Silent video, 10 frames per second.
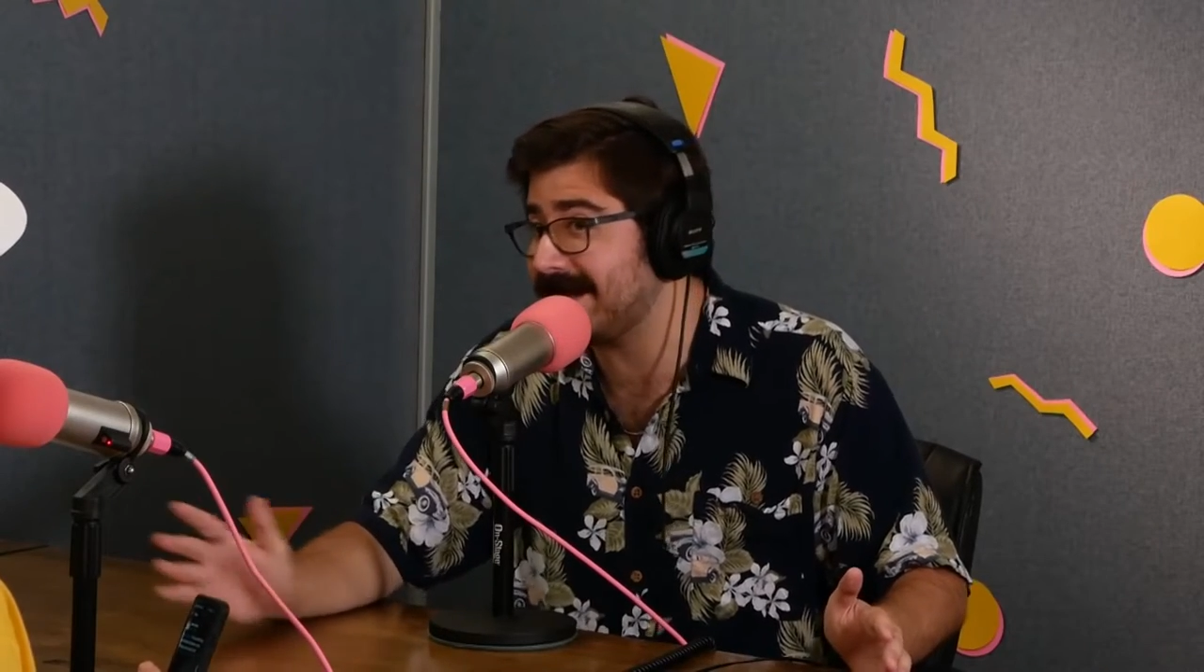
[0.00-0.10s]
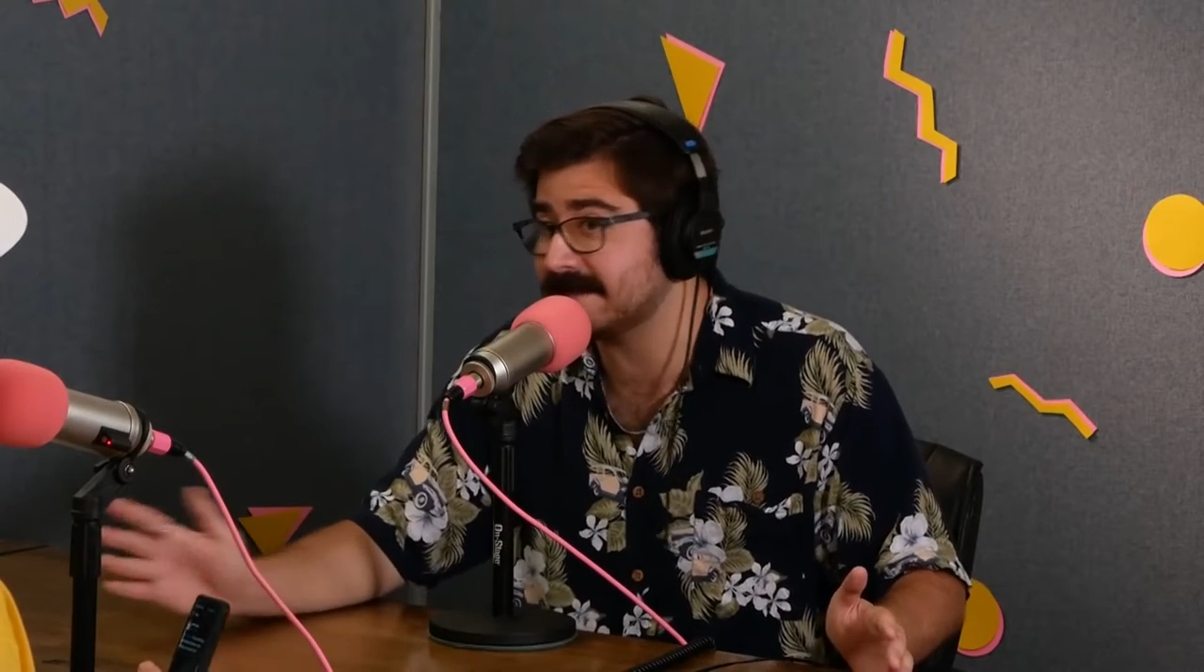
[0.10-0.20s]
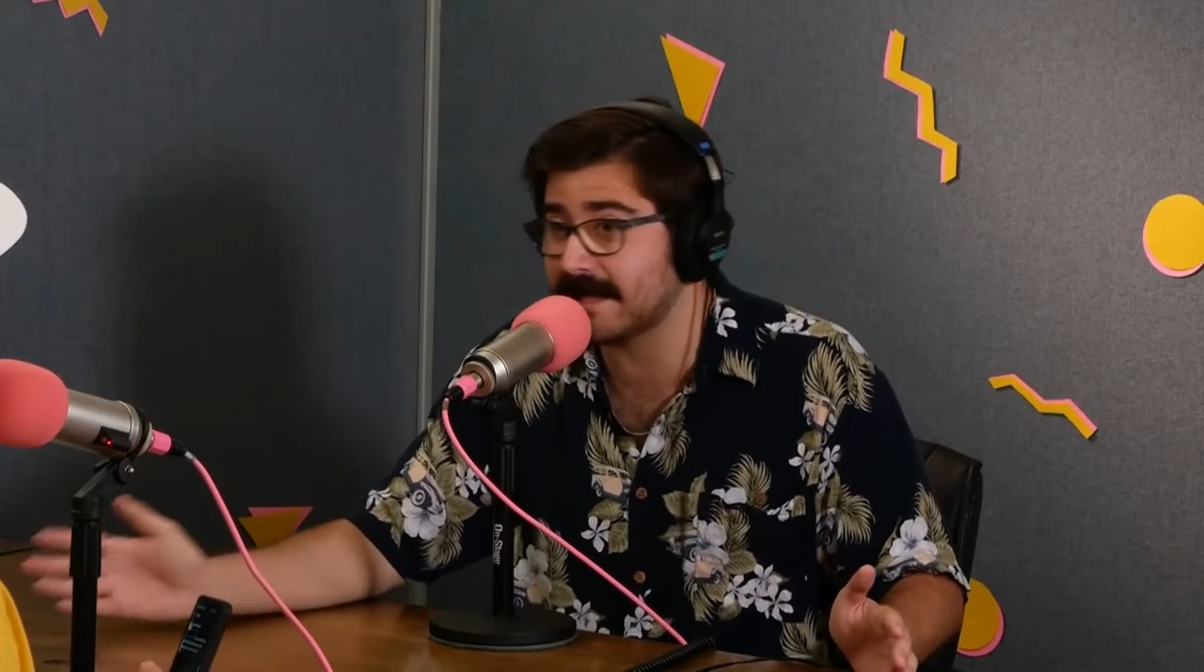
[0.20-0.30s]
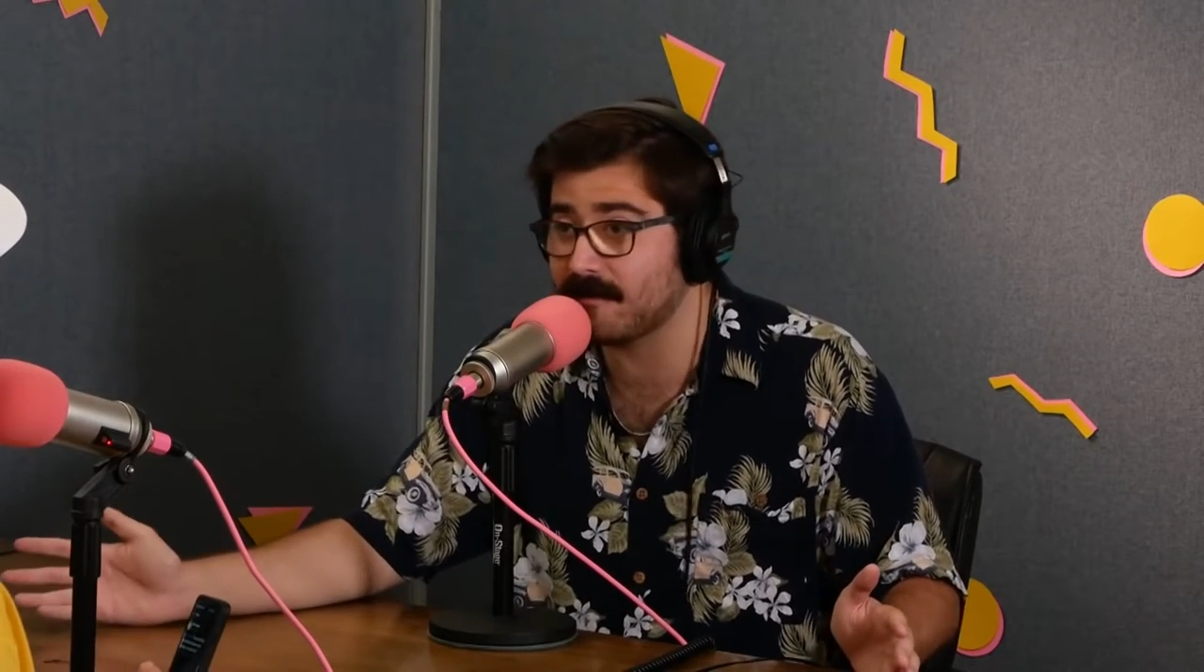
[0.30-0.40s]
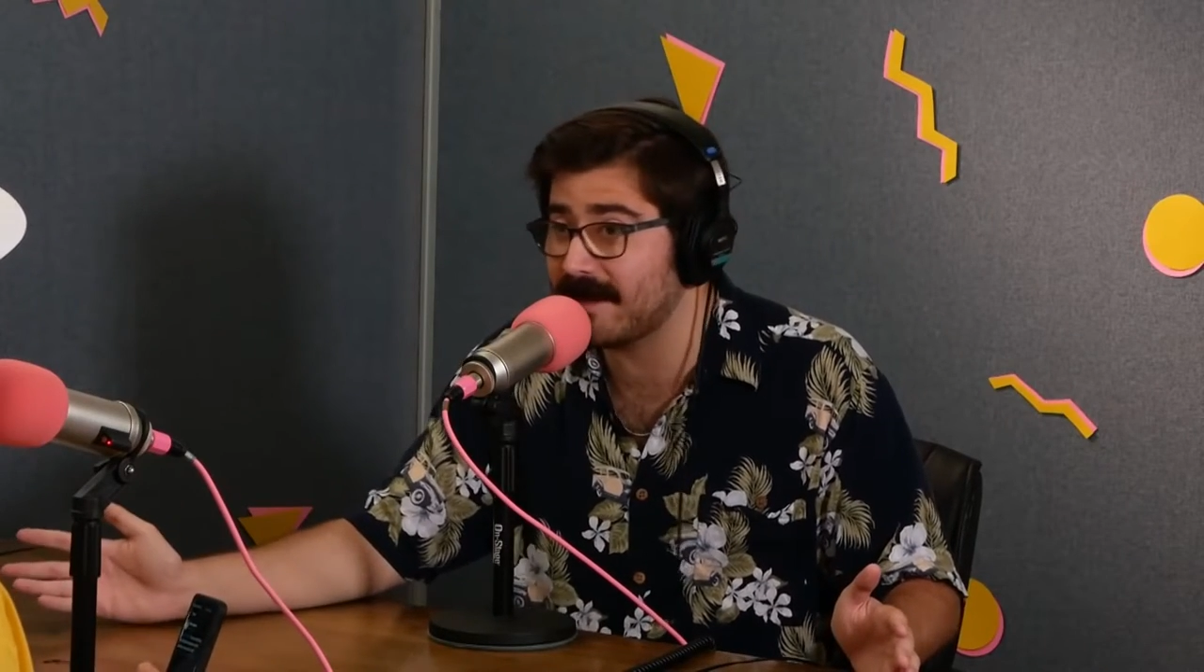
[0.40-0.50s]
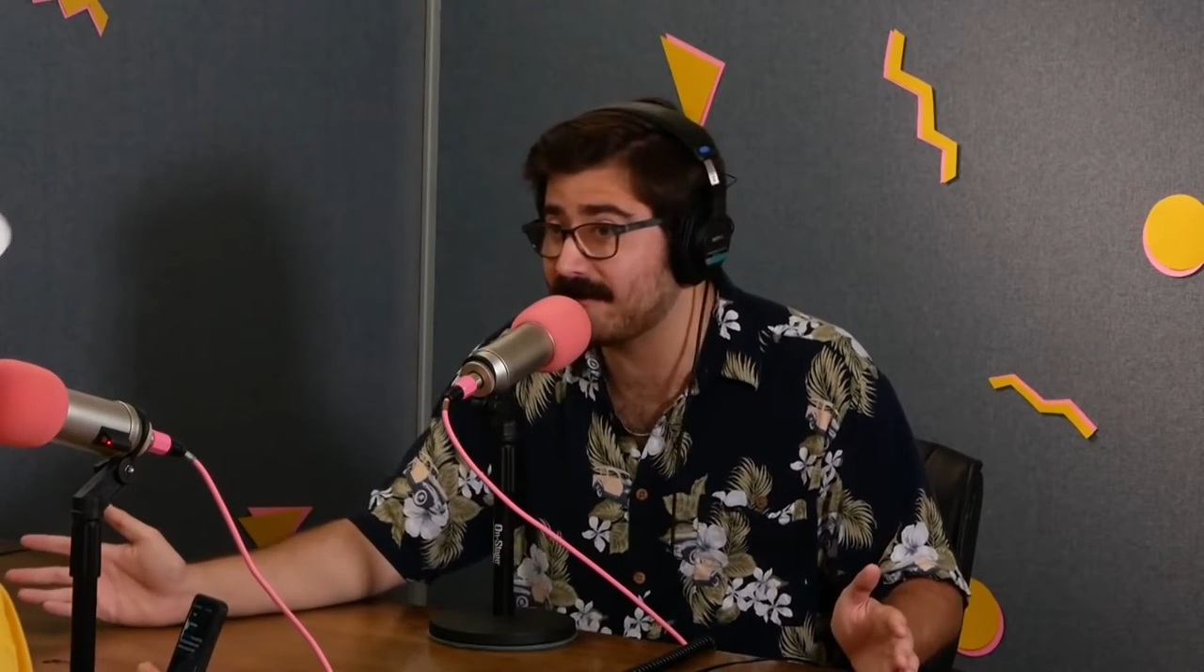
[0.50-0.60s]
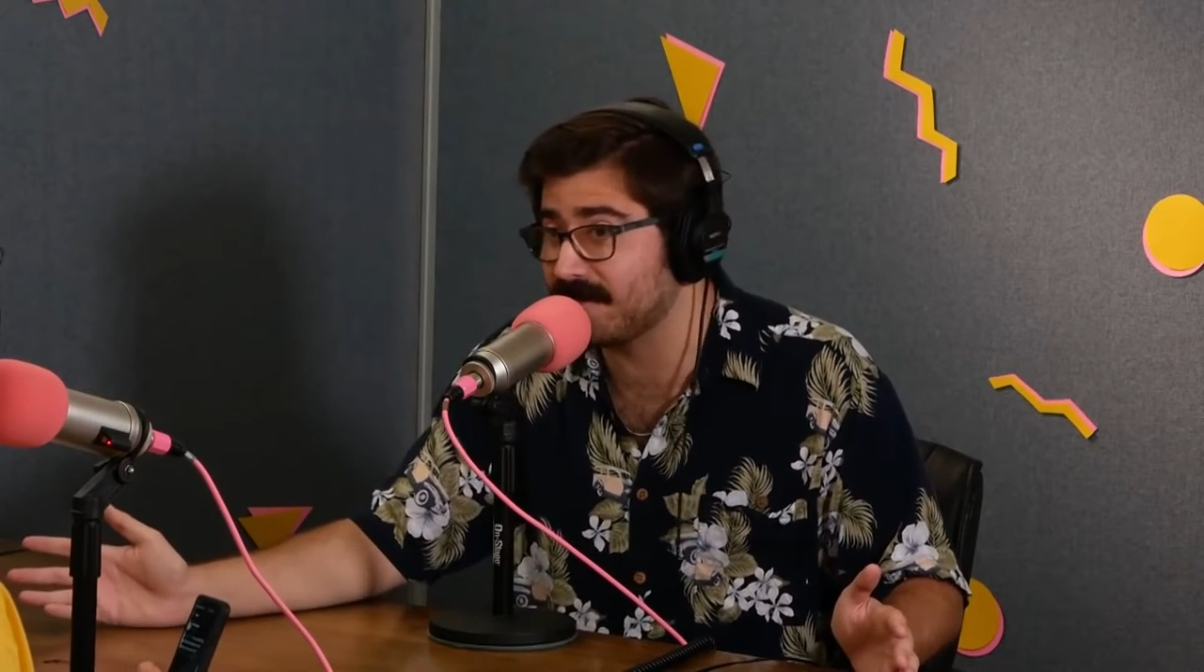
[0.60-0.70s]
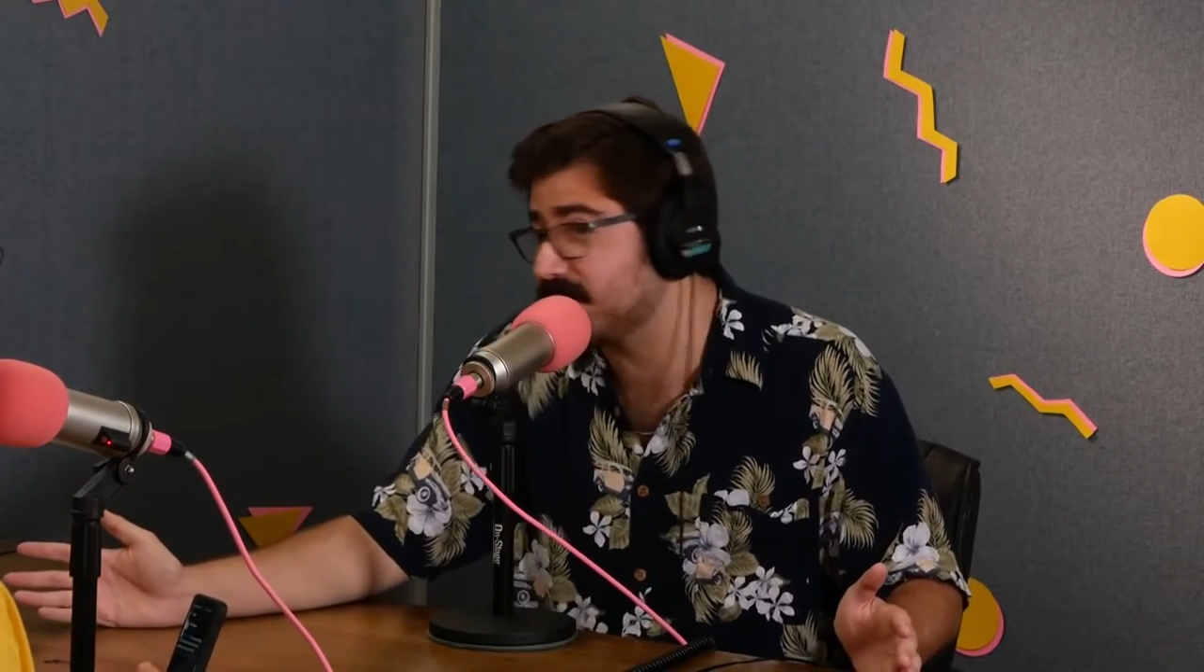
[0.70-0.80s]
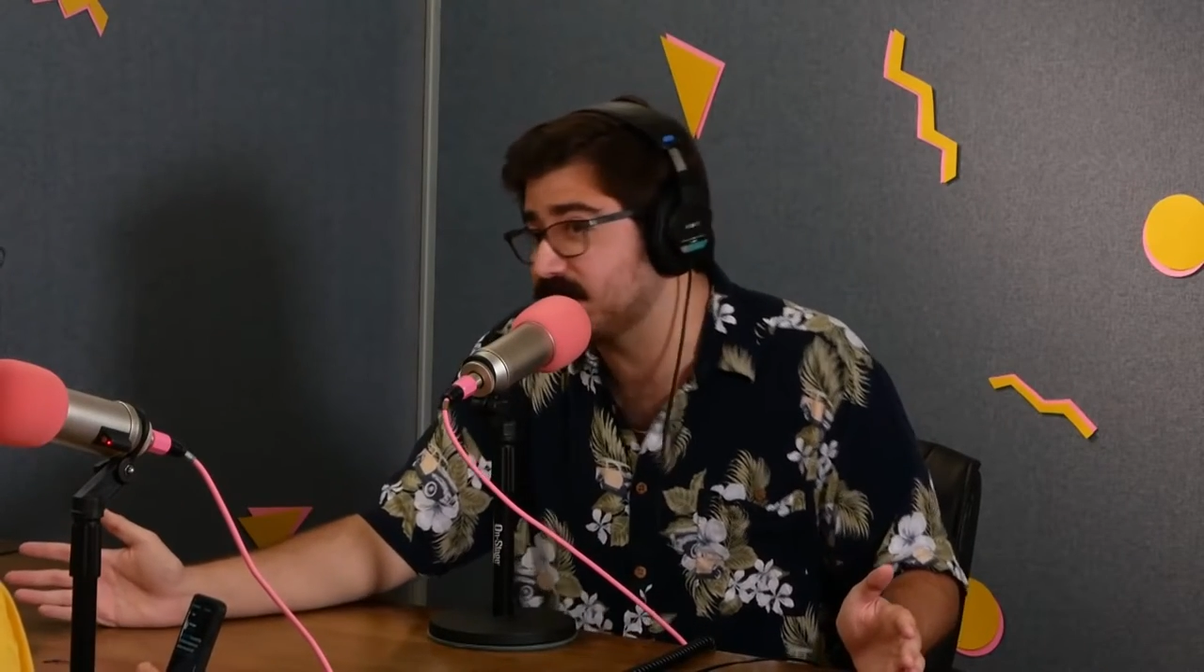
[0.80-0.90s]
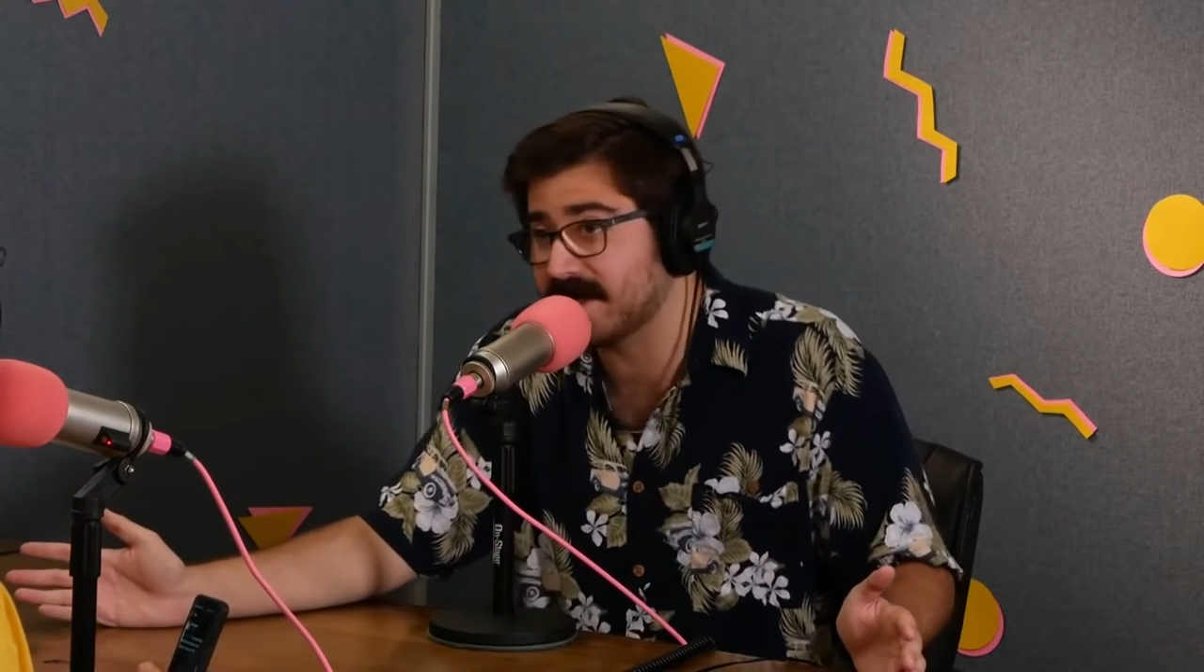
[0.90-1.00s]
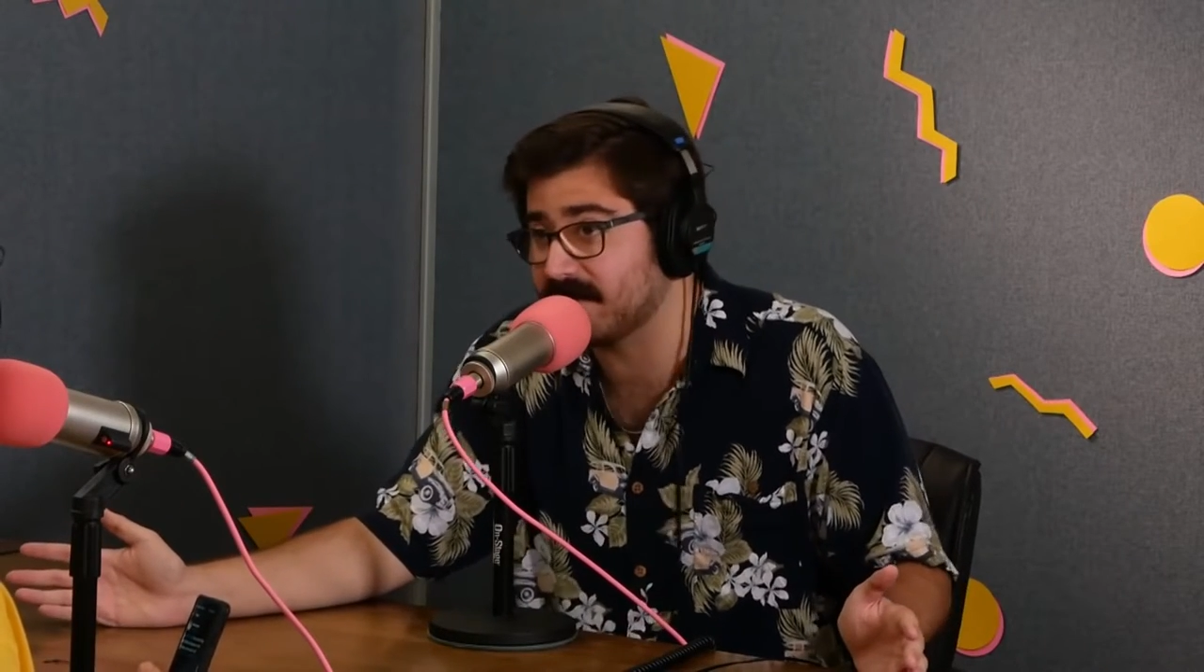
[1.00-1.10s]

next time we have merch,